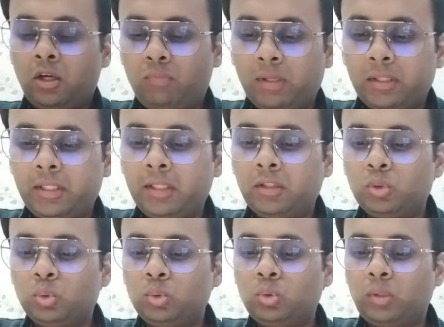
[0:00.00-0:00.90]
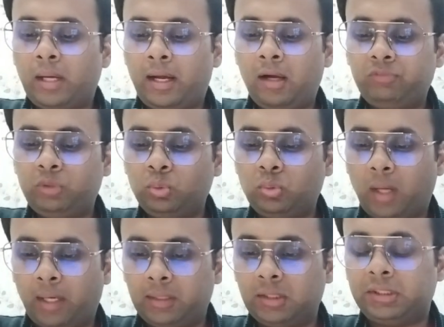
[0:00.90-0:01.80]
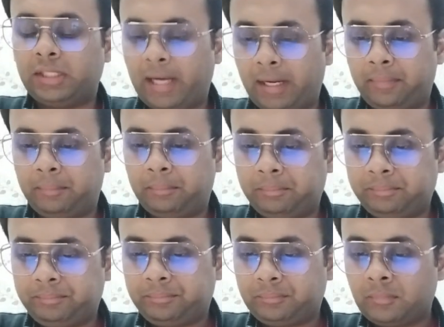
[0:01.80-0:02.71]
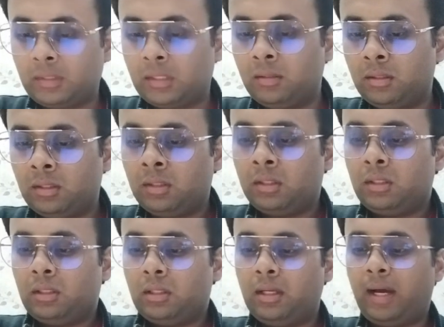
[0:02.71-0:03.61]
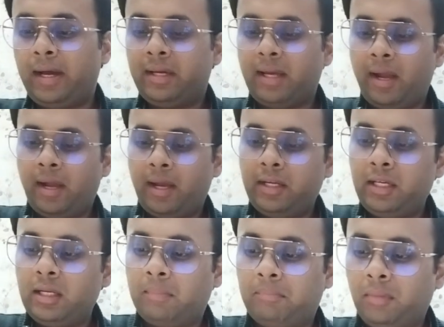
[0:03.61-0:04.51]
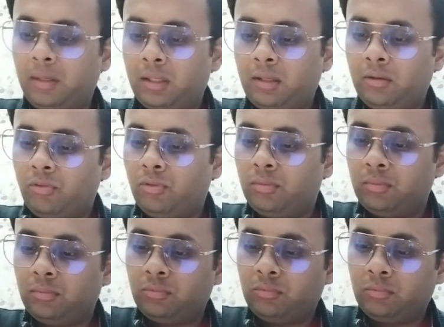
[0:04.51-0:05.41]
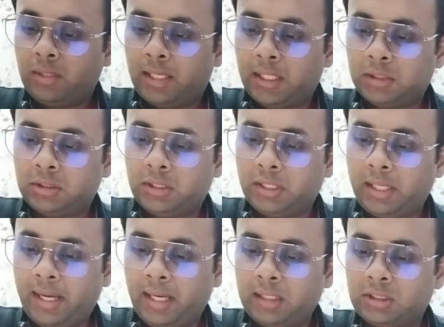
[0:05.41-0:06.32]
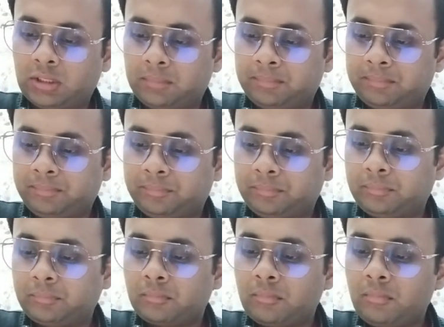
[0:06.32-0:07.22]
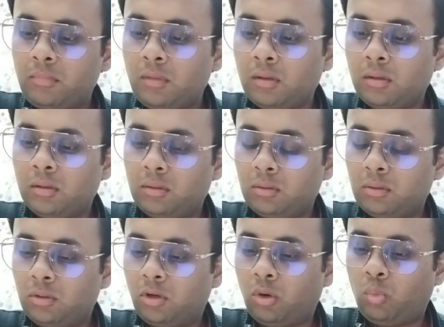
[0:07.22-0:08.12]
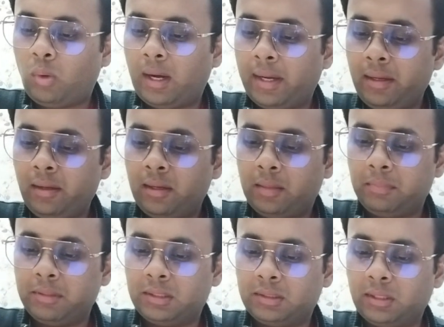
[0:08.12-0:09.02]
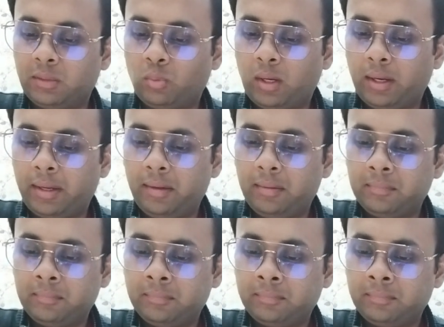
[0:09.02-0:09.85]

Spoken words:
Now one thing you have to understand, like any number, let us say x or y, let me just say y,